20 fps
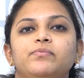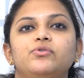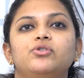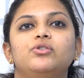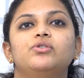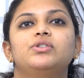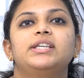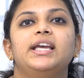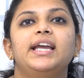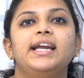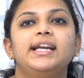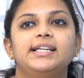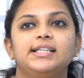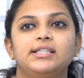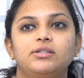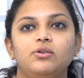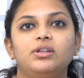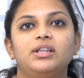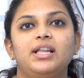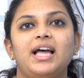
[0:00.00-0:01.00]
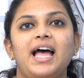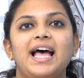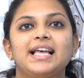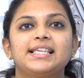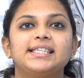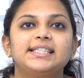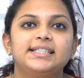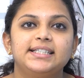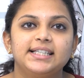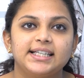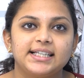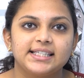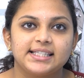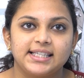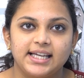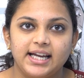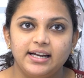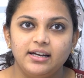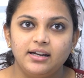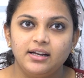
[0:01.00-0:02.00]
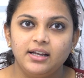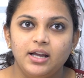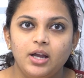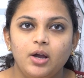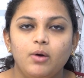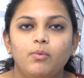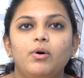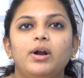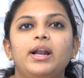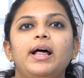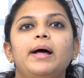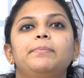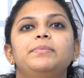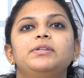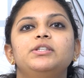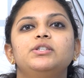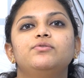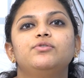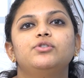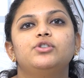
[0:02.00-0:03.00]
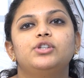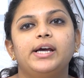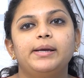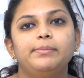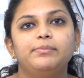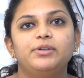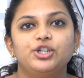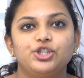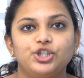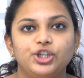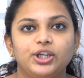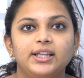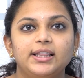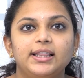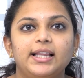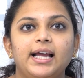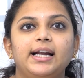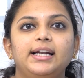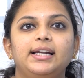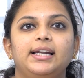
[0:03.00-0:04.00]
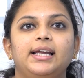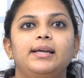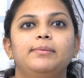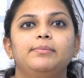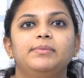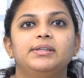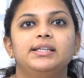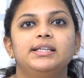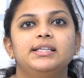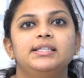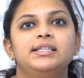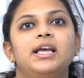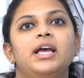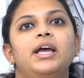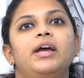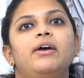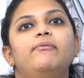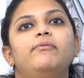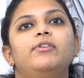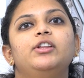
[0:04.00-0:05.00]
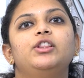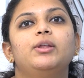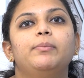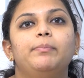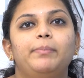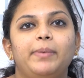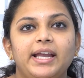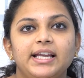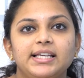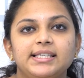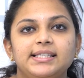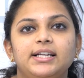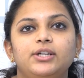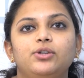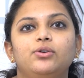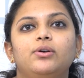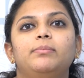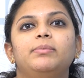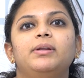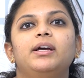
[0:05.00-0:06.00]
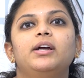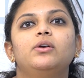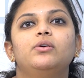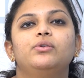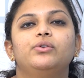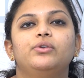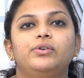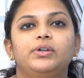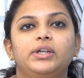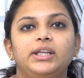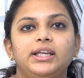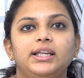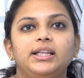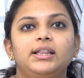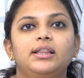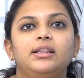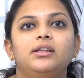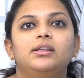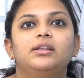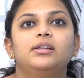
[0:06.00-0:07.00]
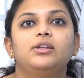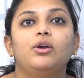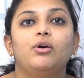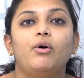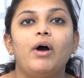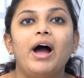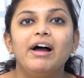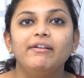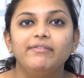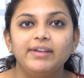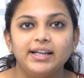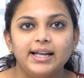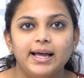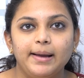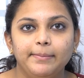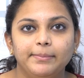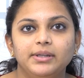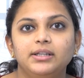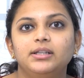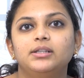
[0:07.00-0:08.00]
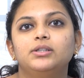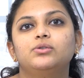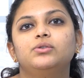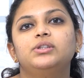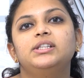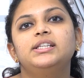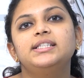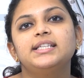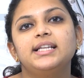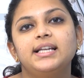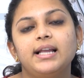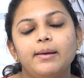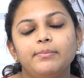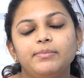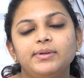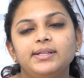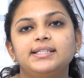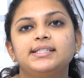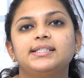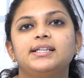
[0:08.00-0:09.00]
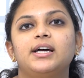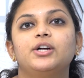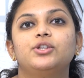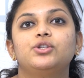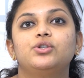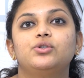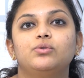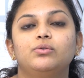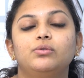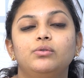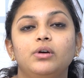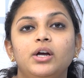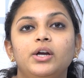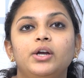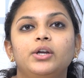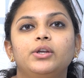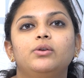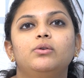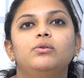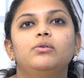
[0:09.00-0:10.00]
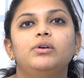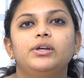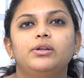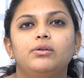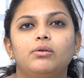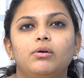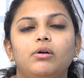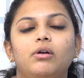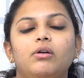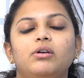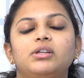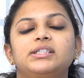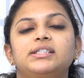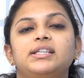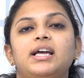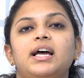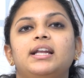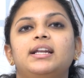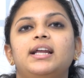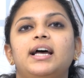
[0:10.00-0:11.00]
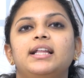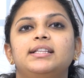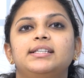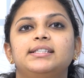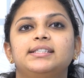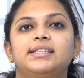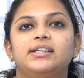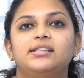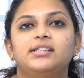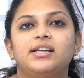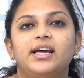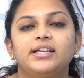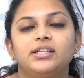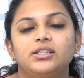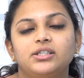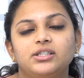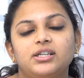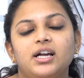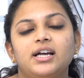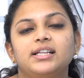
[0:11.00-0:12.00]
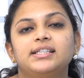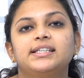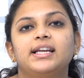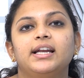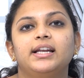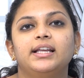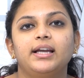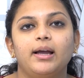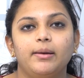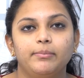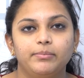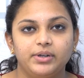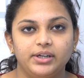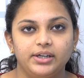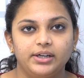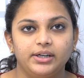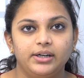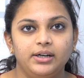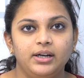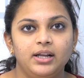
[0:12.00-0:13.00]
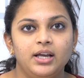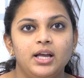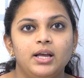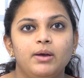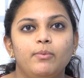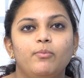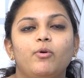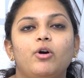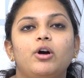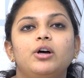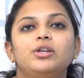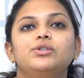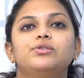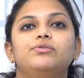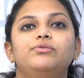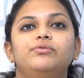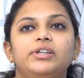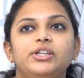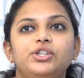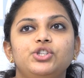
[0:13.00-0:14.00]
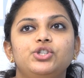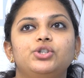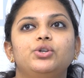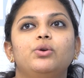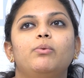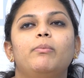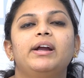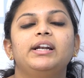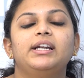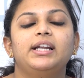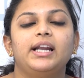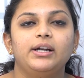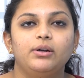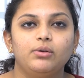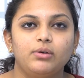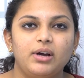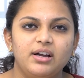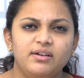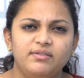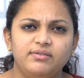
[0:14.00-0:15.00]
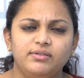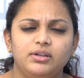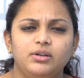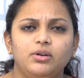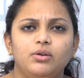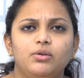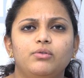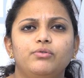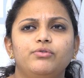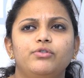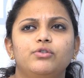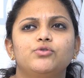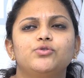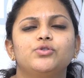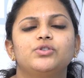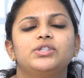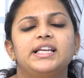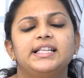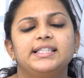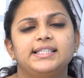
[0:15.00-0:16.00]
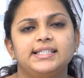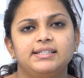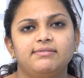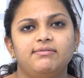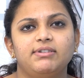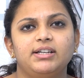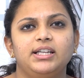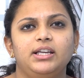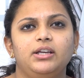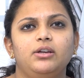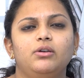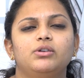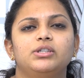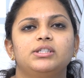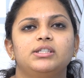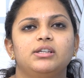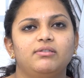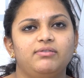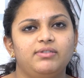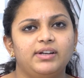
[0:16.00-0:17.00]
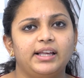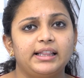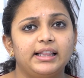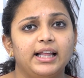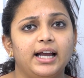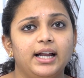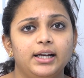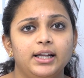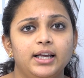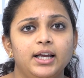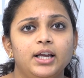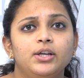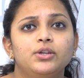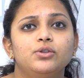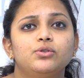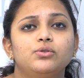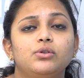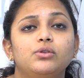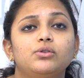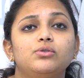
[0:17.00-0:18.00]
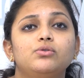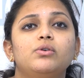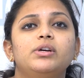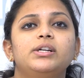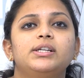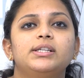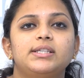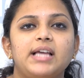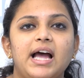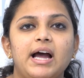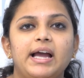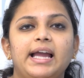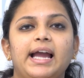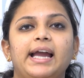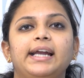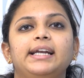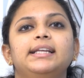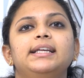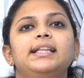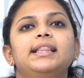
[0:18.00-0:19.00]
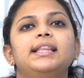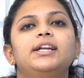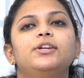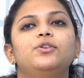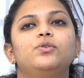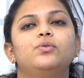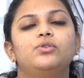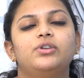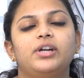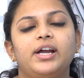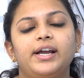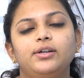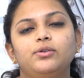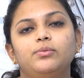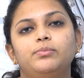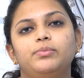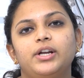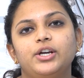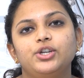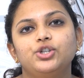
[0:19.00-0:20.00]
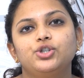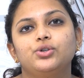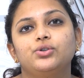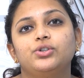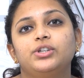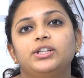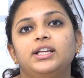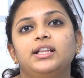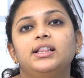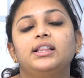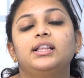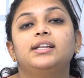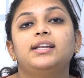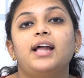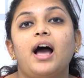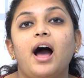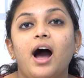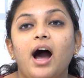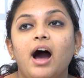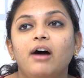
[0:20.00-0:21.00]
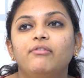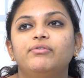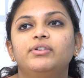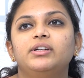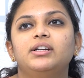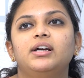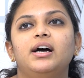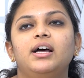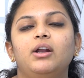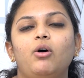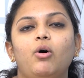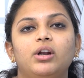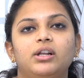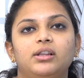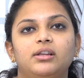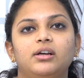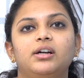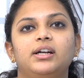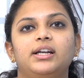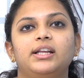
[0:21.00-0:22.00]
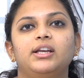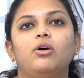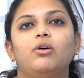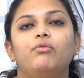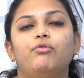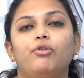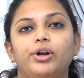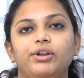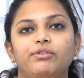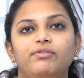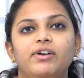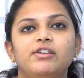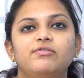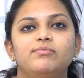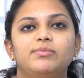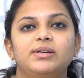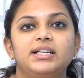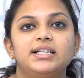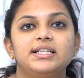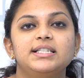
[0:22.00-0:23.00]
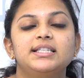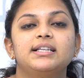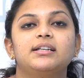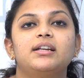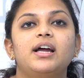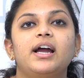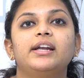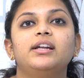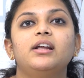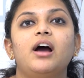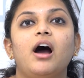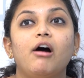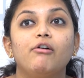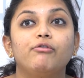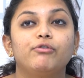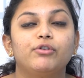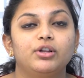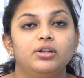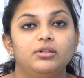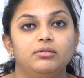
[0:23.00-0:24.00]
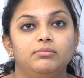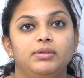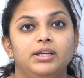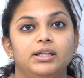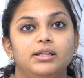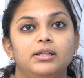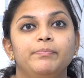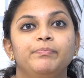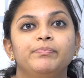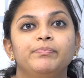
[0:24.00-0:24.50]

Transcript: So say it is on the acidic side. What happens if you try brushing in that time is, with the paste that you apply on your teeth, you have enamel. So this enamel starts to erode, or rather say starts getting abraded, because of which you might tend to have future sensitivity or stuff like that. So it is ideal that you try to brush your teeth half an hour or 30 or 45 minutes right after the meal.